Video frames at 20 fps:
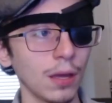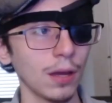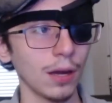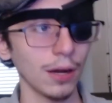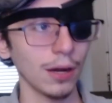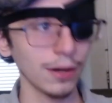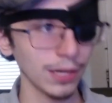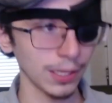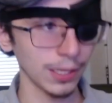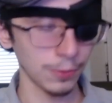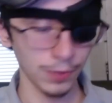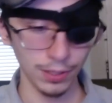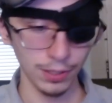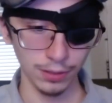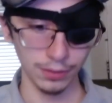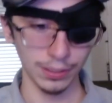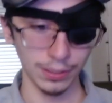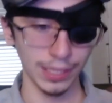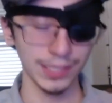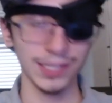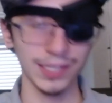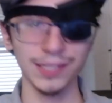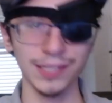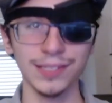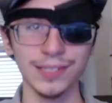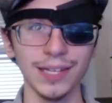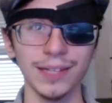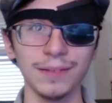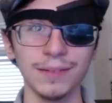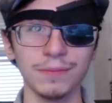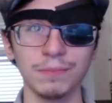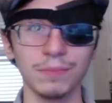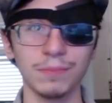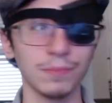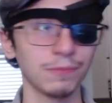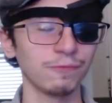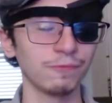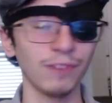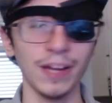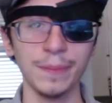Alright, well, I guess that
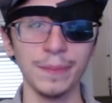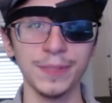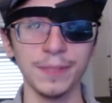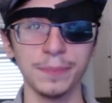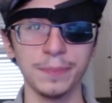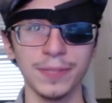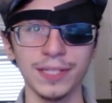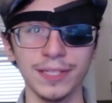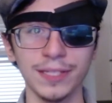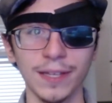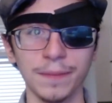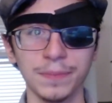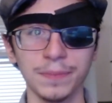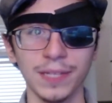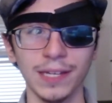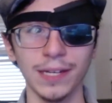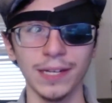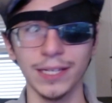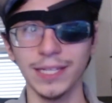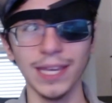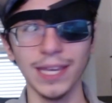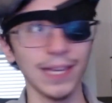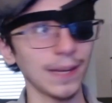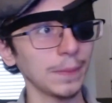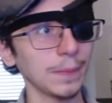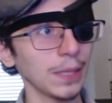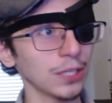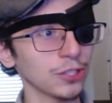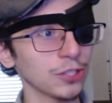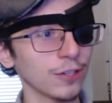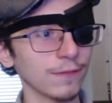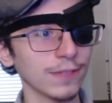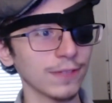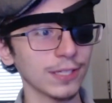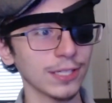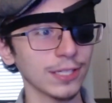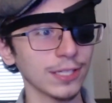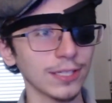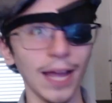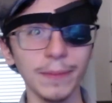wraps up this update. Again, I'm not sure if
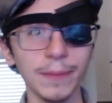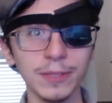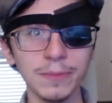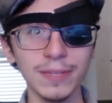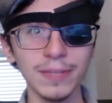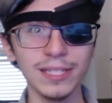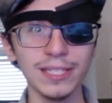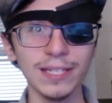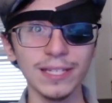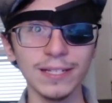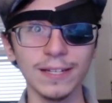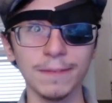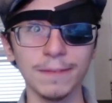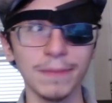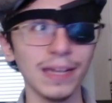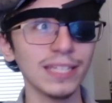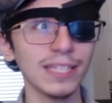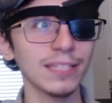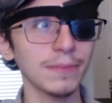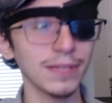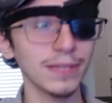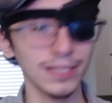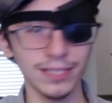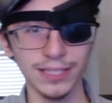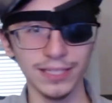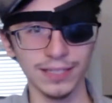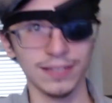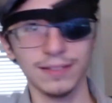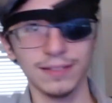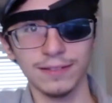this is optimistic, pessimistic,